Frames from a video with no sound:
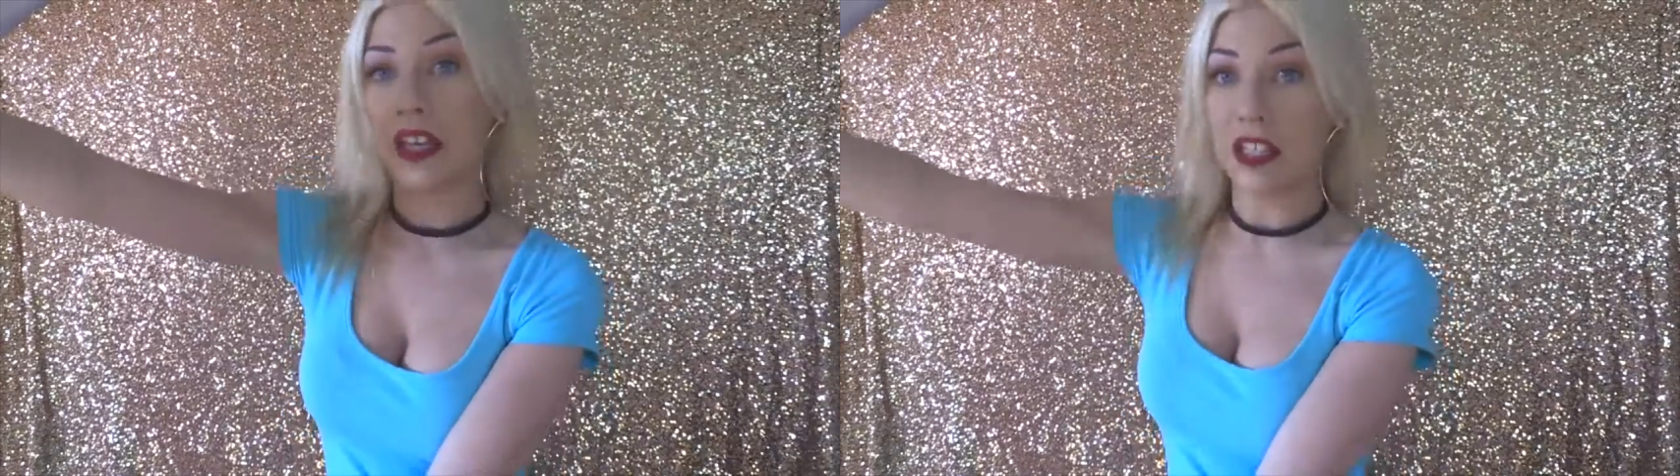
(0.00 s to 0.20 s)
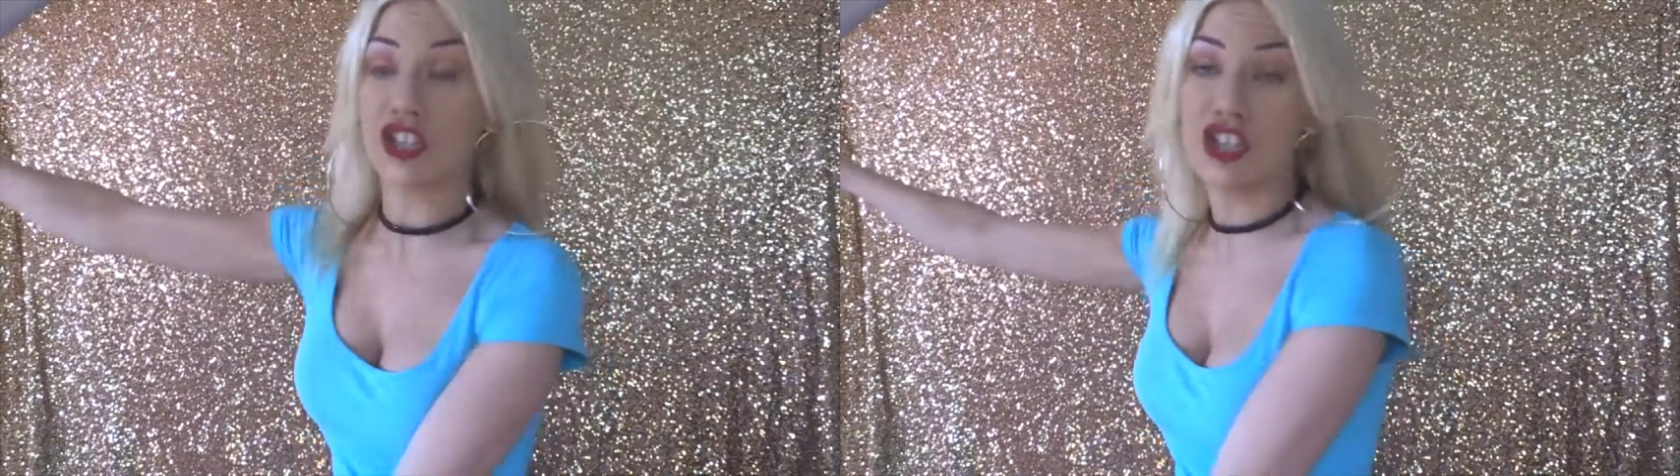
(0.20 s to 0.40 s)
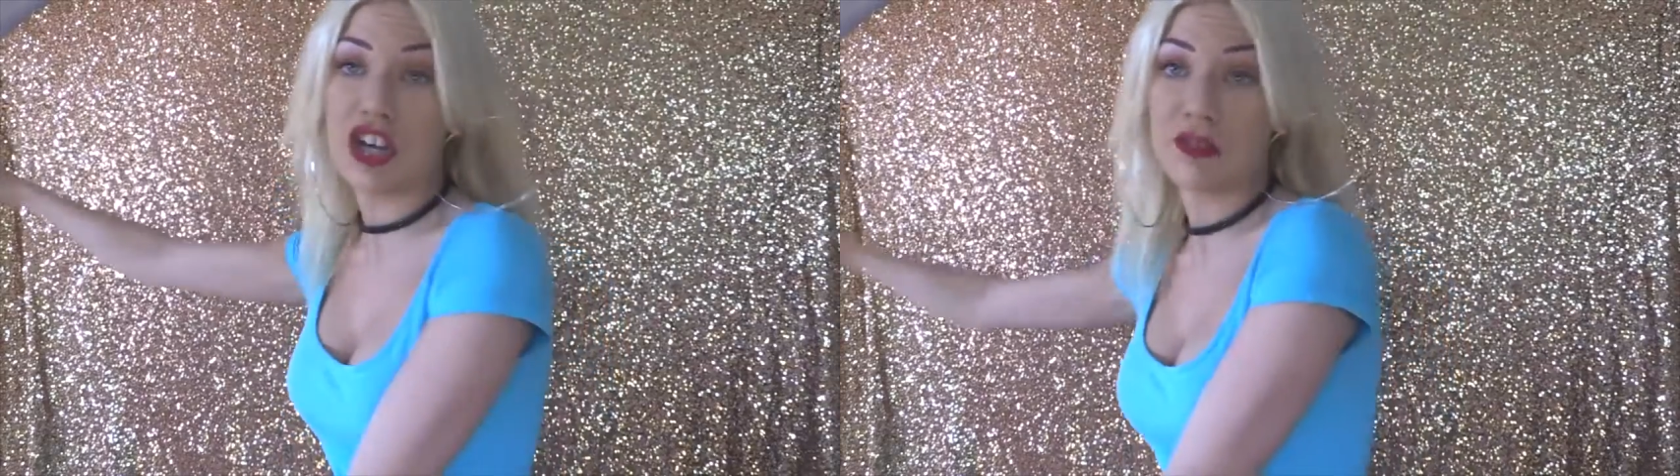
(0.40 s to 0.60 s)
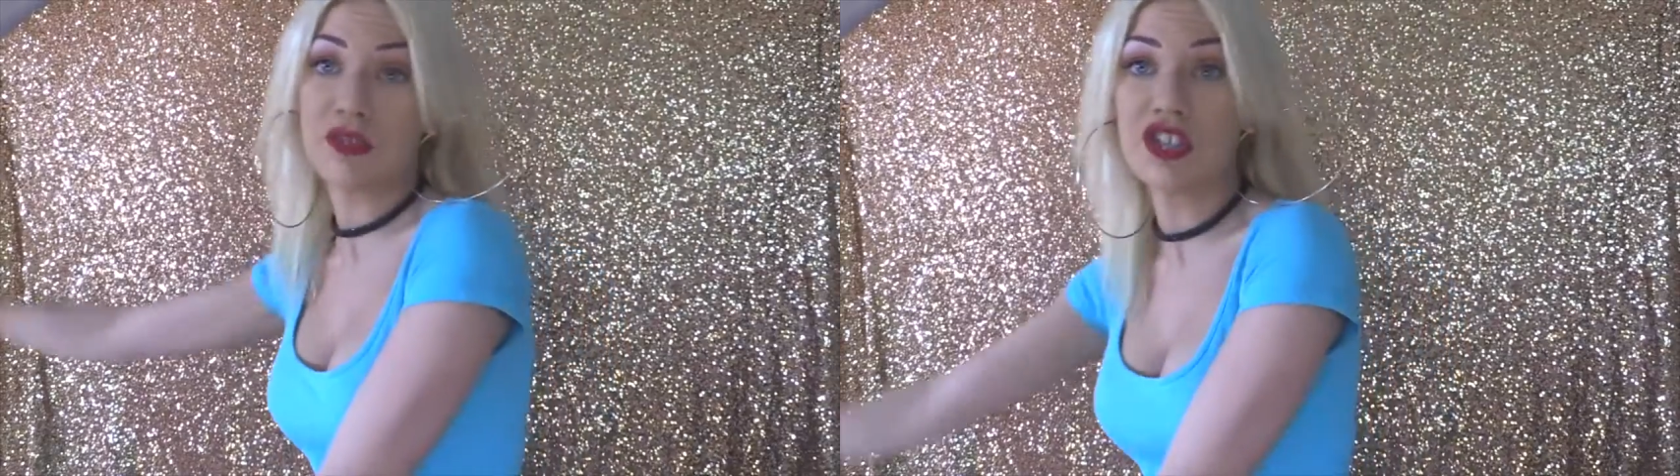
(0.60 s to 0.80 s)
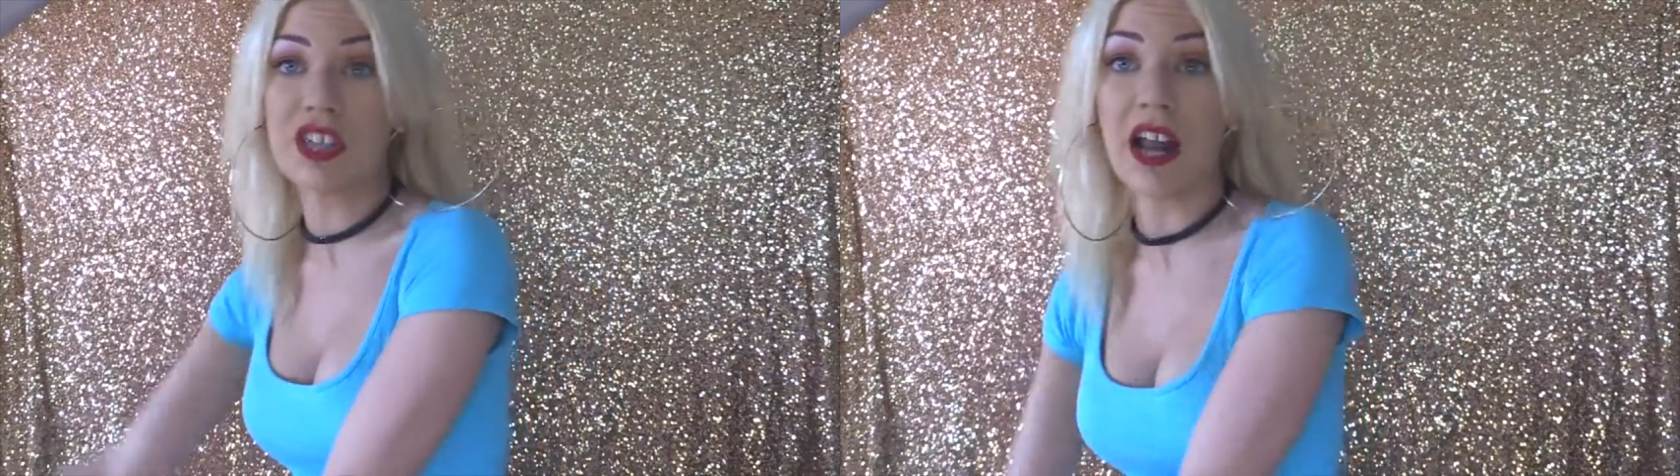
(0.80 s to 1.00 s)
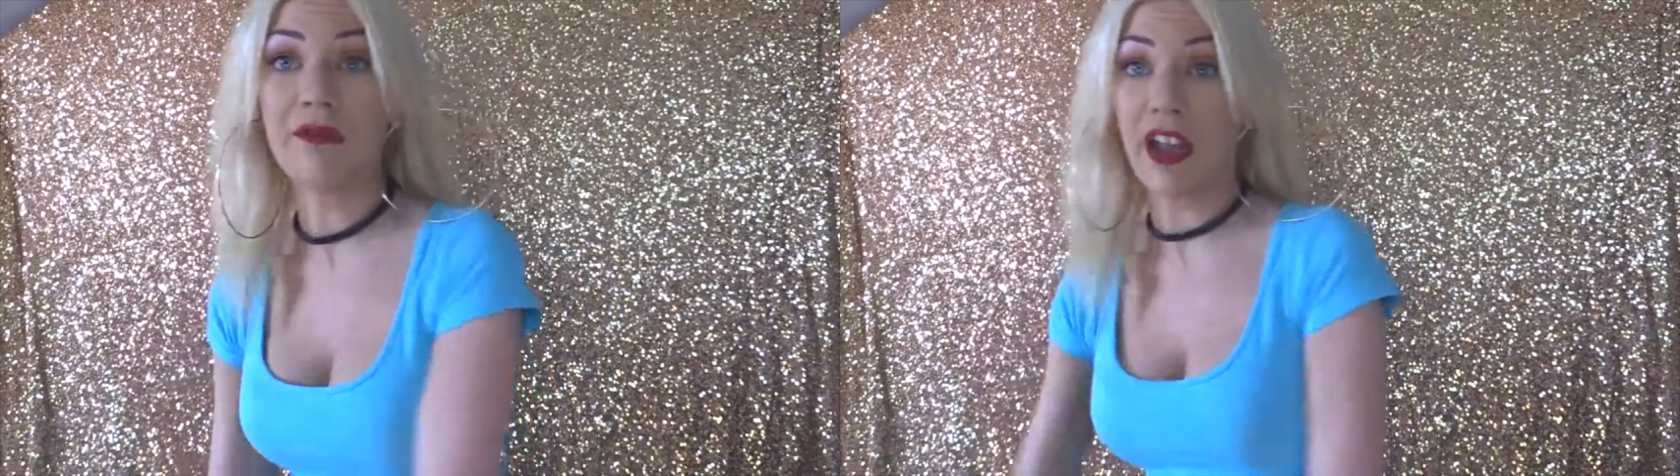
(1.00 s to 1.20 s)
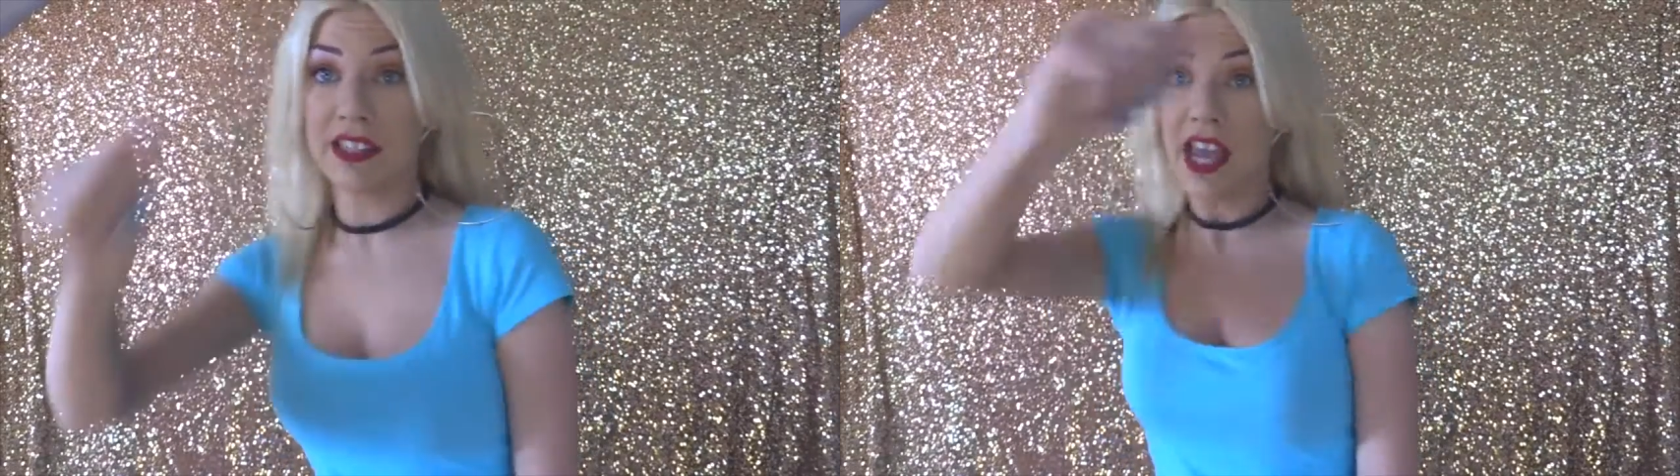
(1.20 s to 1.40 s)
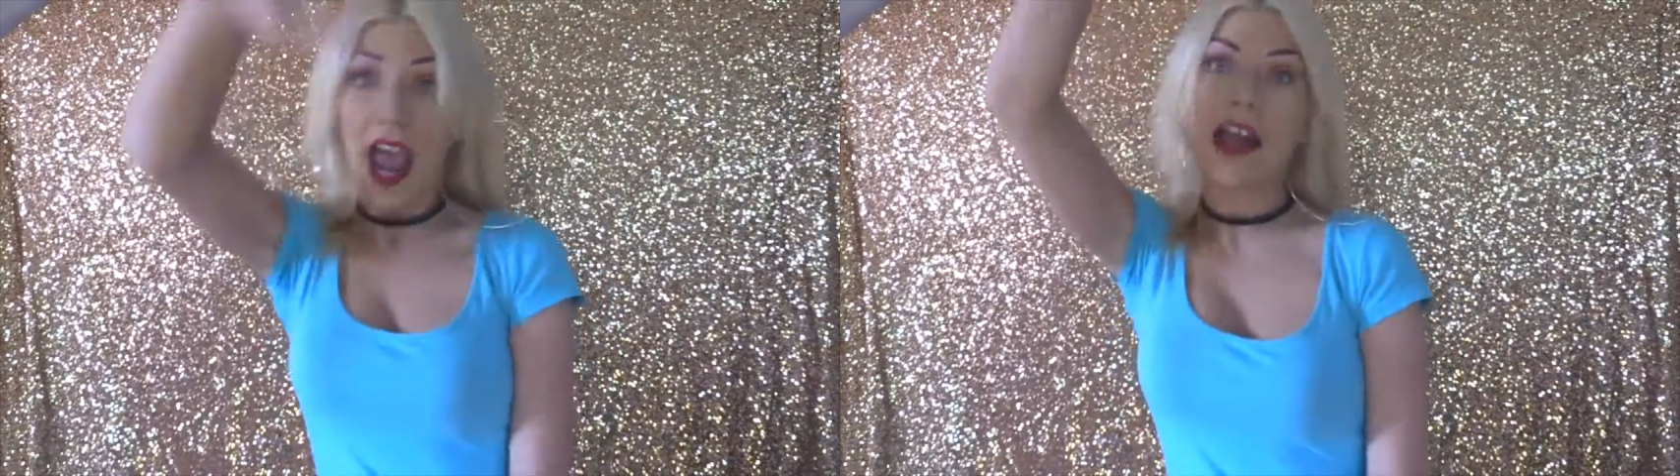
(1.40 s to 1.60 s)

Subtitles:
thing that she does when she's at events,